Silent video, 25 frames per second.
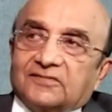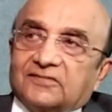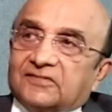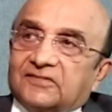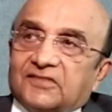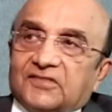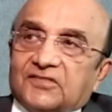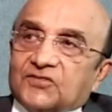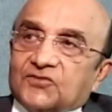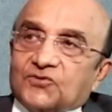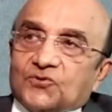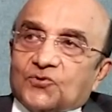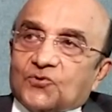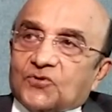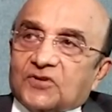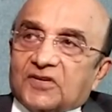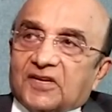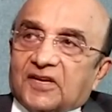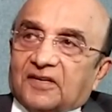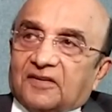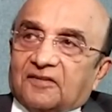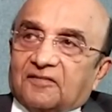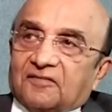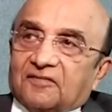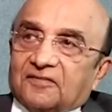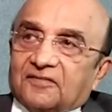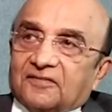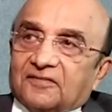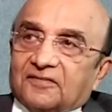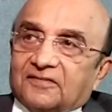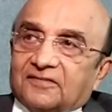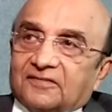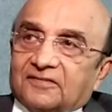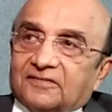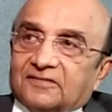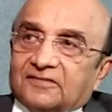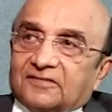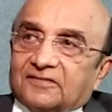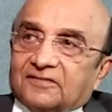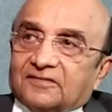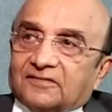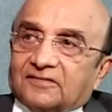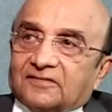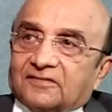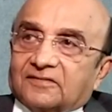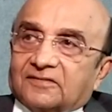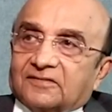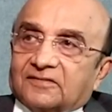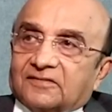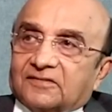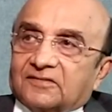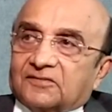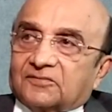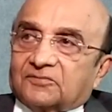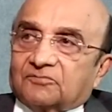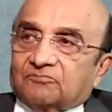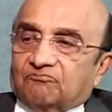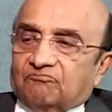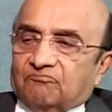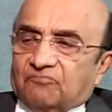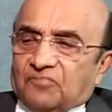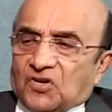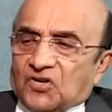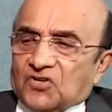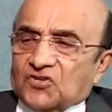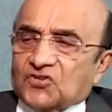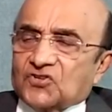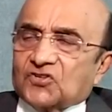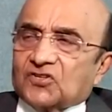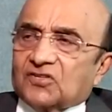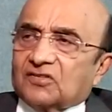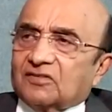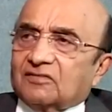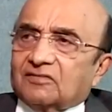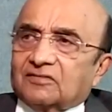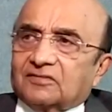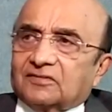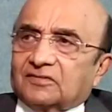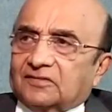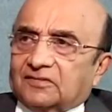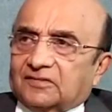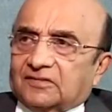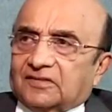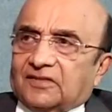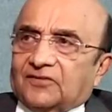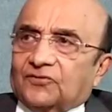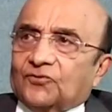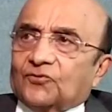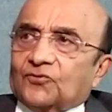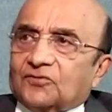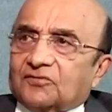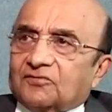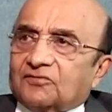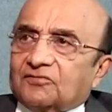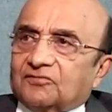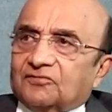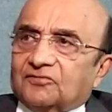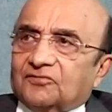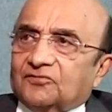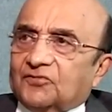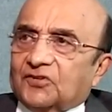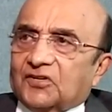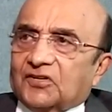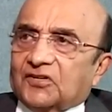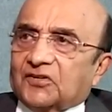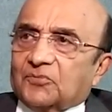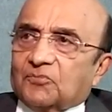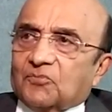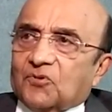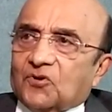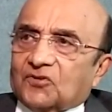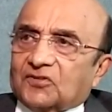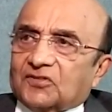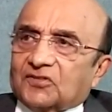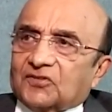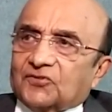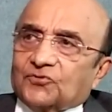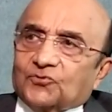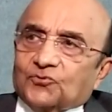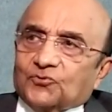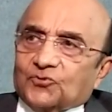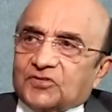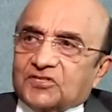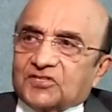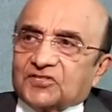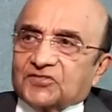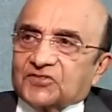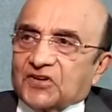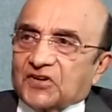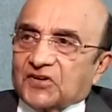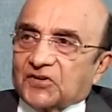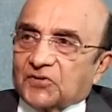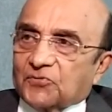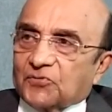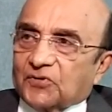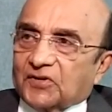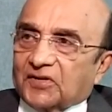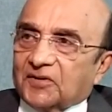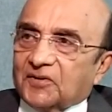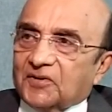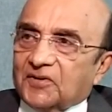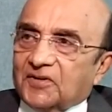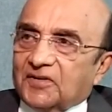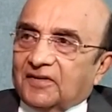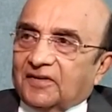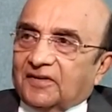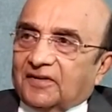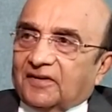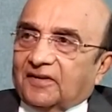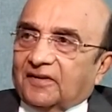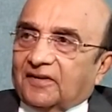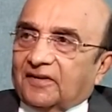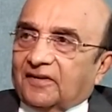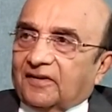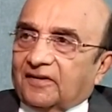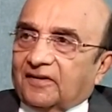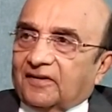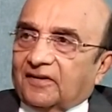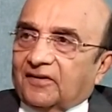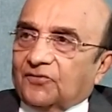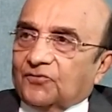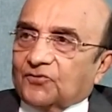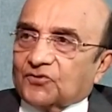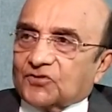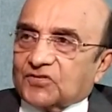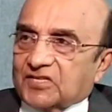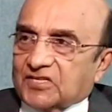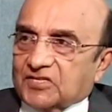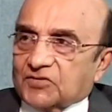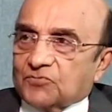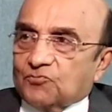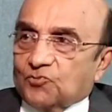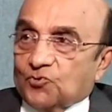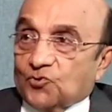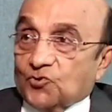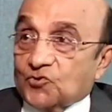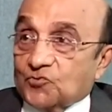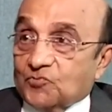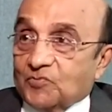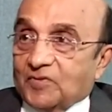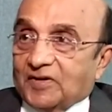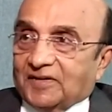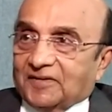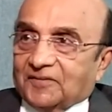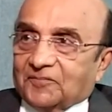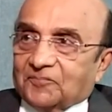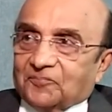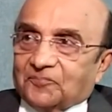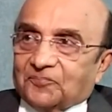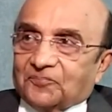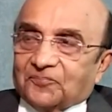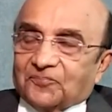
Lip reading: There's no need. Puncture, I don't worry about it. Do it straight away. He was such a bold man.